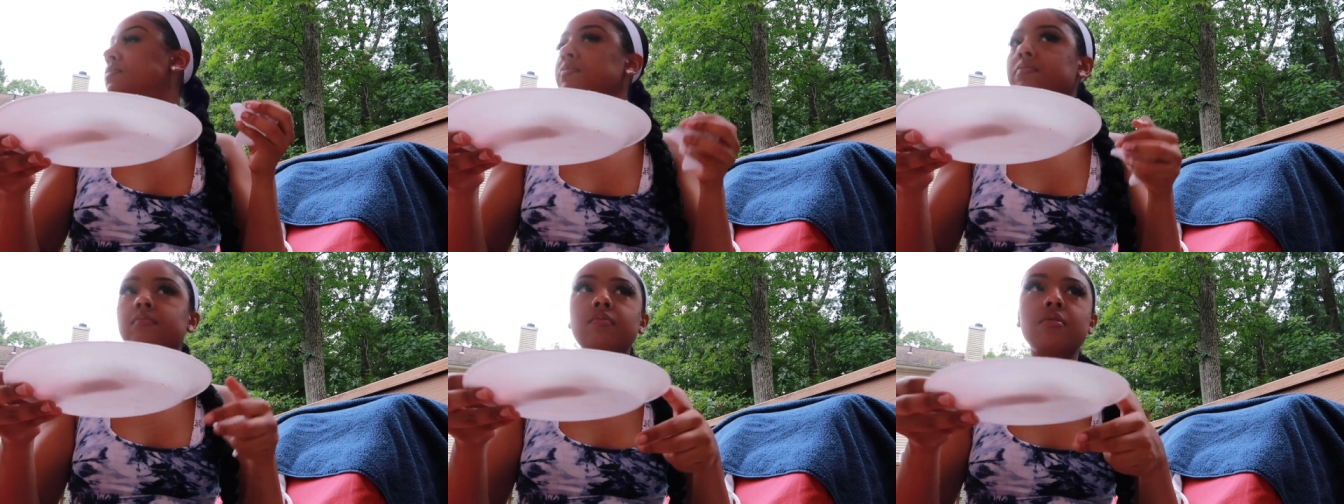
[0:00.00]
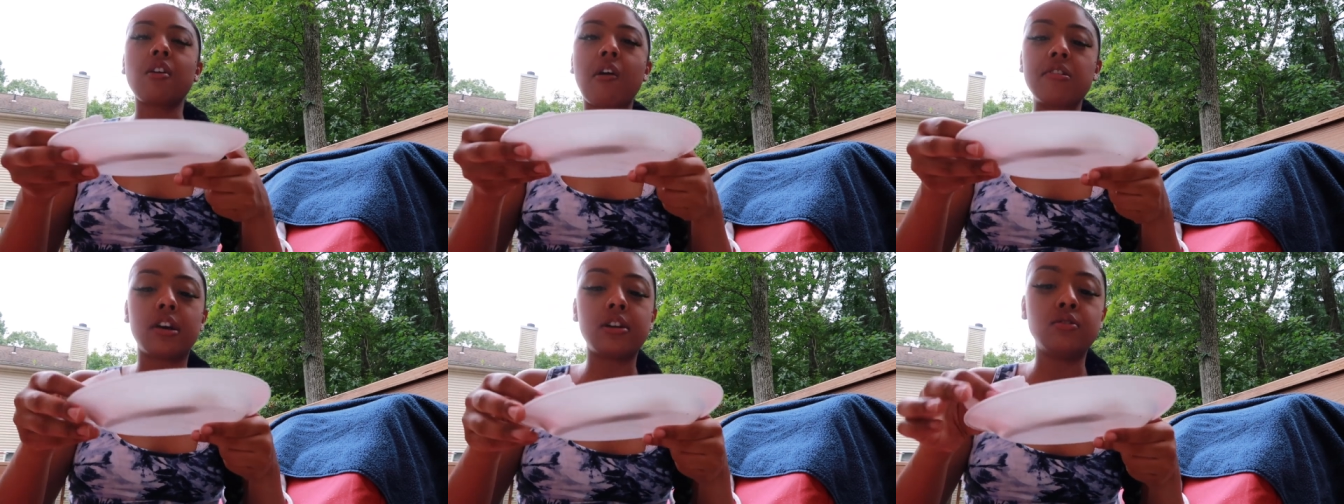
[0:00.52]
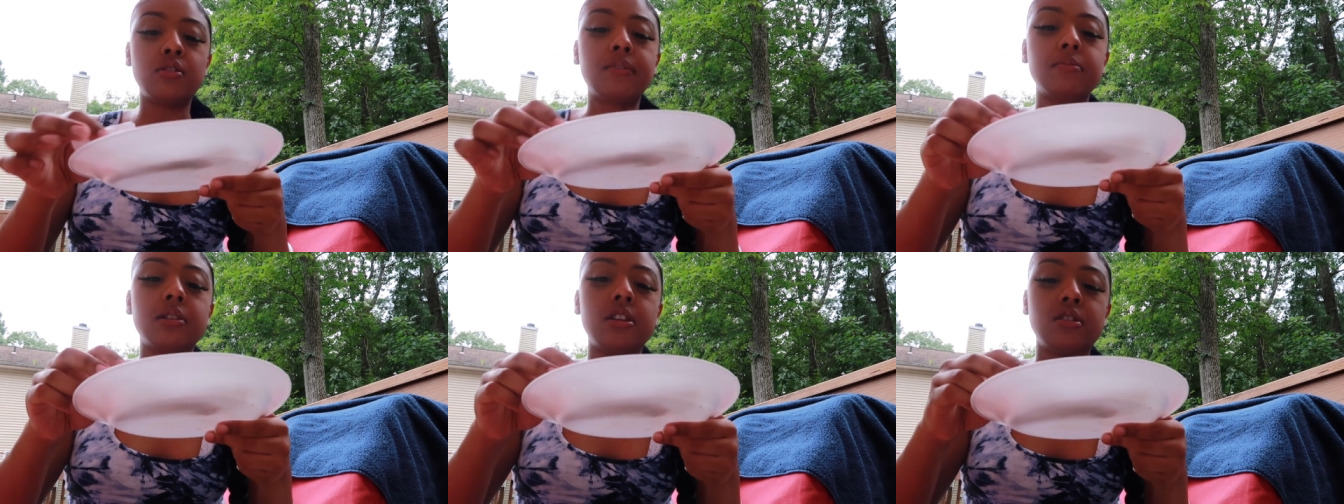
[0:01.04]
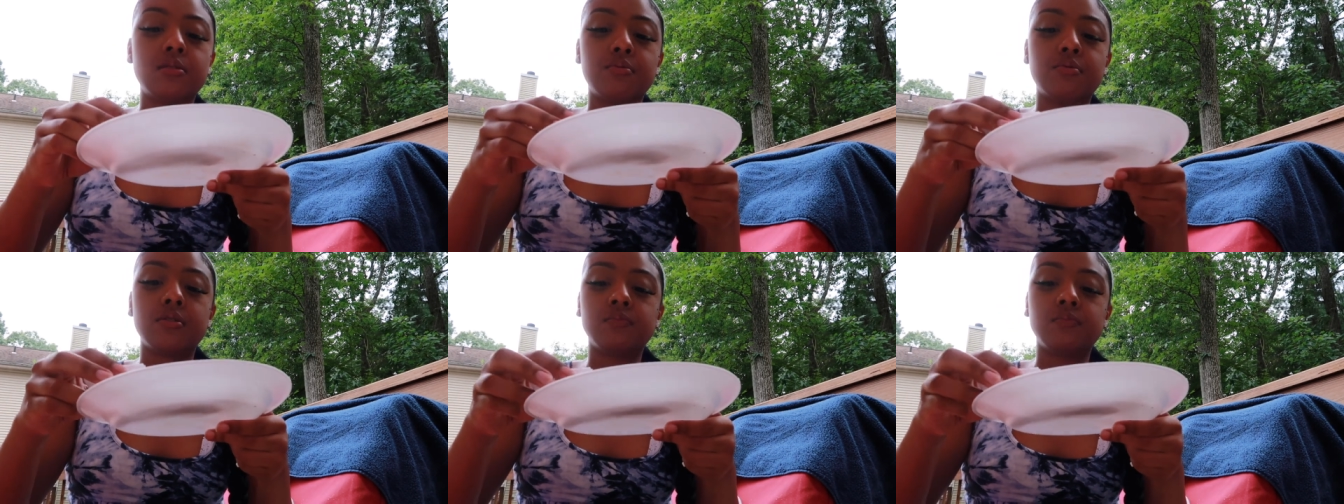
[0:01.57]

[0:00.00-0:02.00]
Yeah, I don't know if I'm getting in the pool.